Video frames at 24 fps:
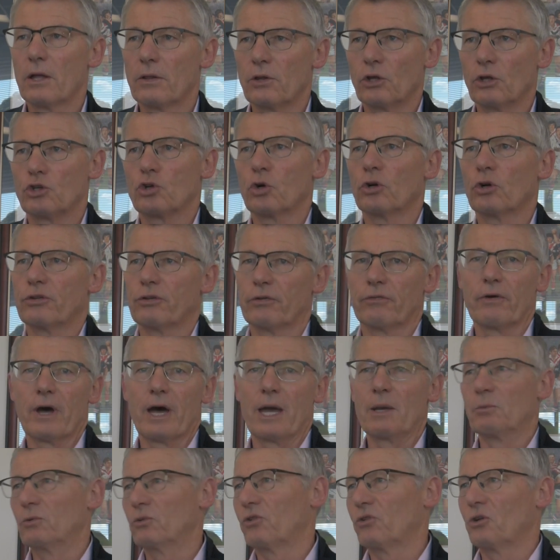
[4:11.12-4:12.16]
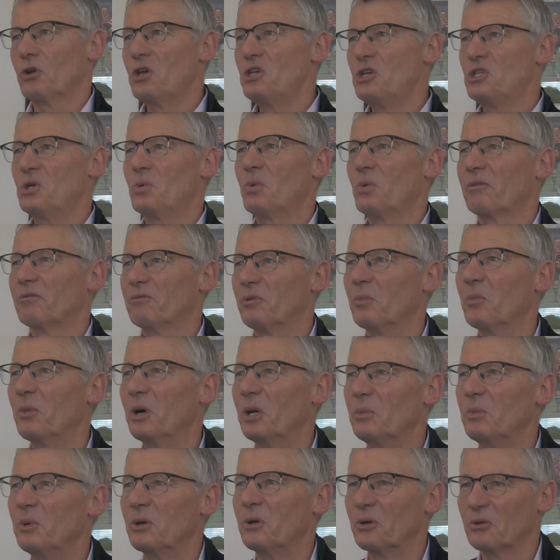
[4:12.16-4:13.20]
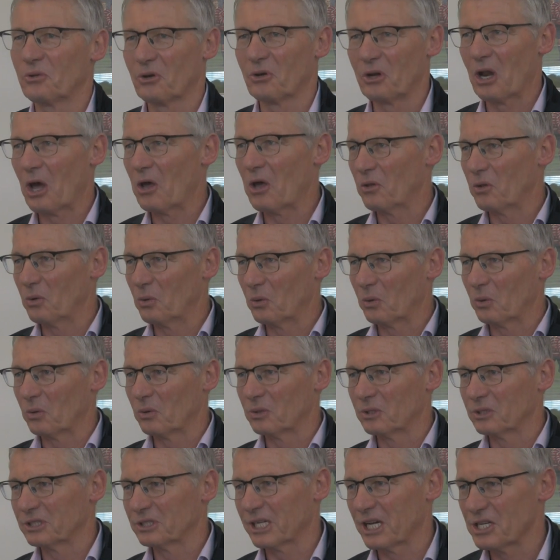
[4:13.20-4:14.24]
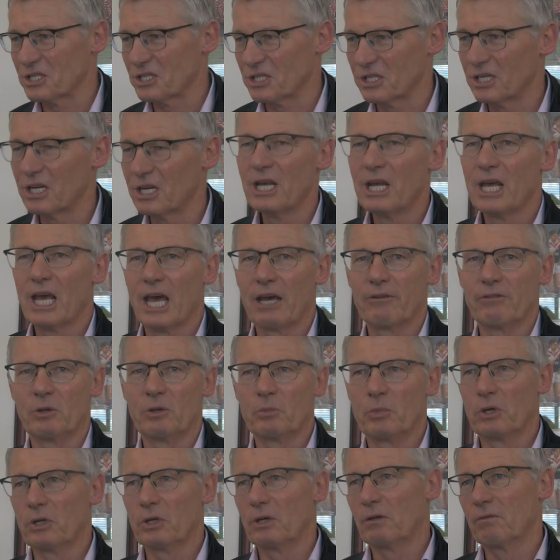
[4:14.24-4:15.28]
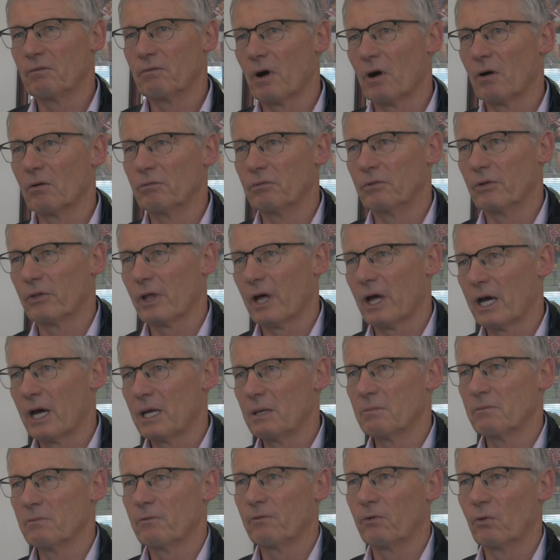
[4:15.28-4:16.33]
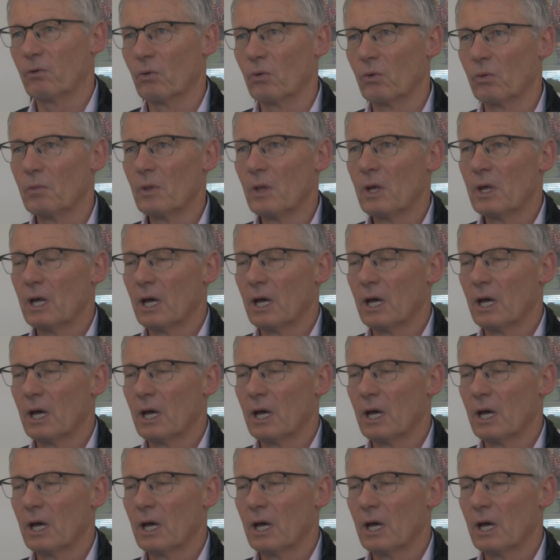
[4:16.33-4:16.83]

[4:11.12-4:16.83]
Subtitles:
The choice of AIM was an easy one for me, because I know the organisation, having been involved with AIM for